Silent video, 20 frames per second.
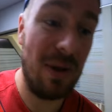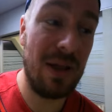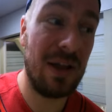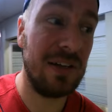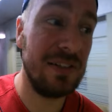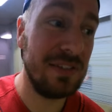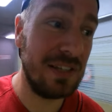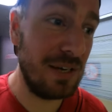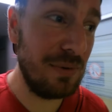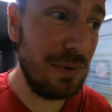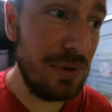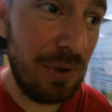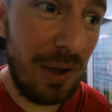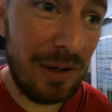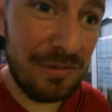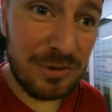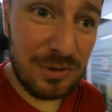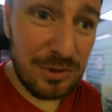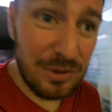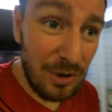my country, when you
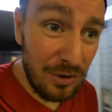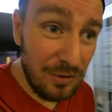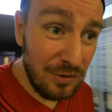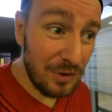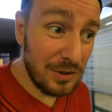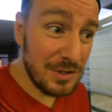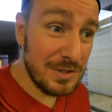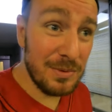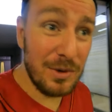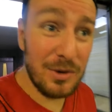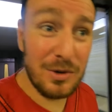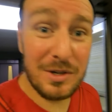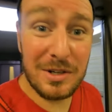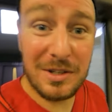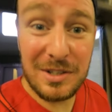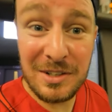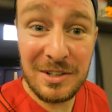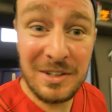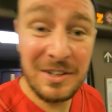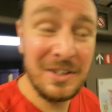have to go for a smoke,
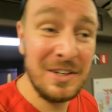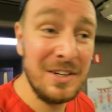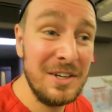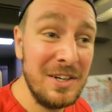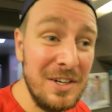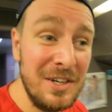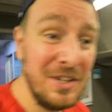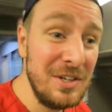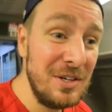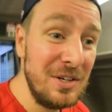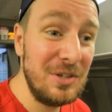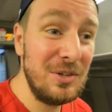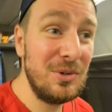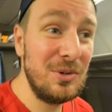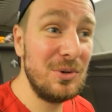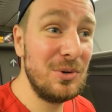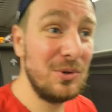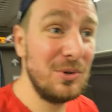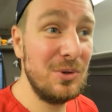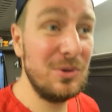
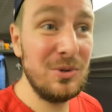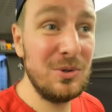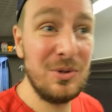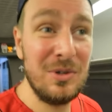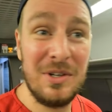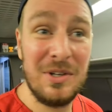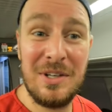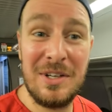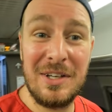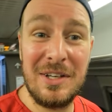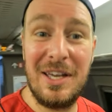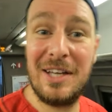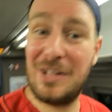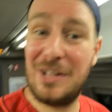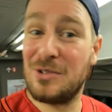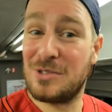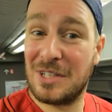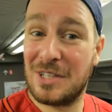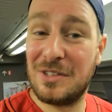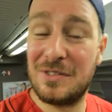you get
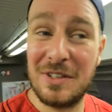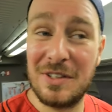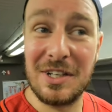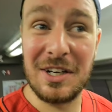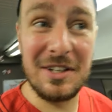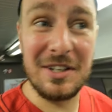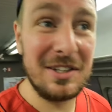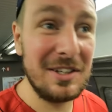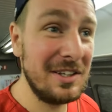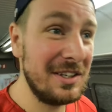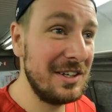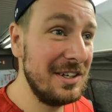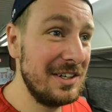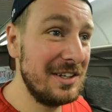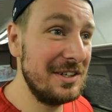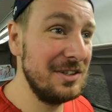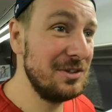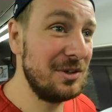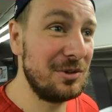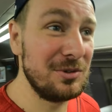outside of the train.
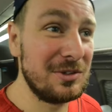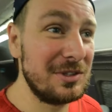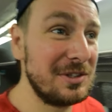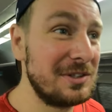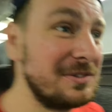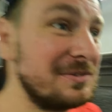Here, you don't.